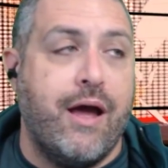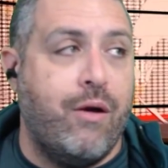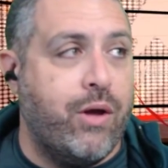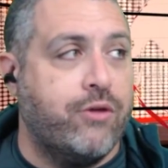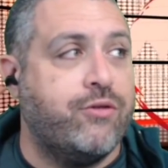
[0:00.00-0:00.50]

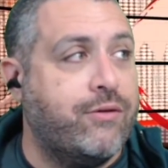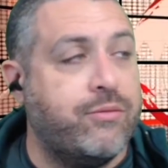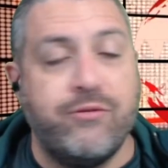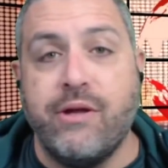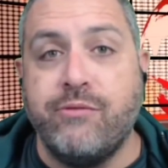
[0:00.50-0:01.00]
We also have
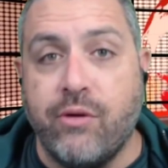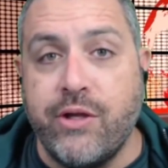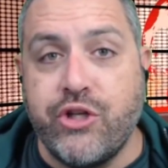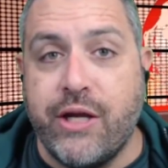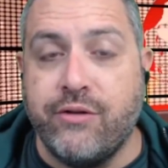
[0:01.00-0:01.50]
some subs-only
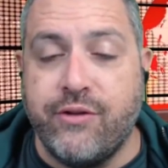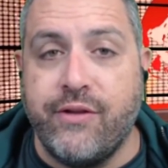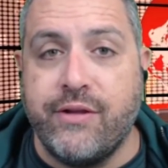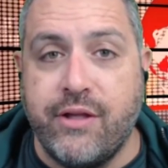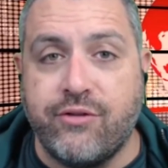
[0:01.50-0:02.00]
channels in the
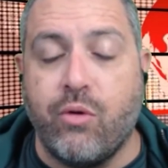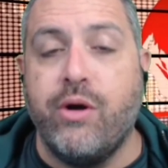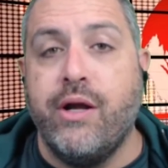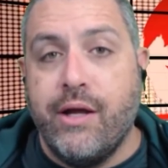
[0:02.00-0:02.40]
Discord.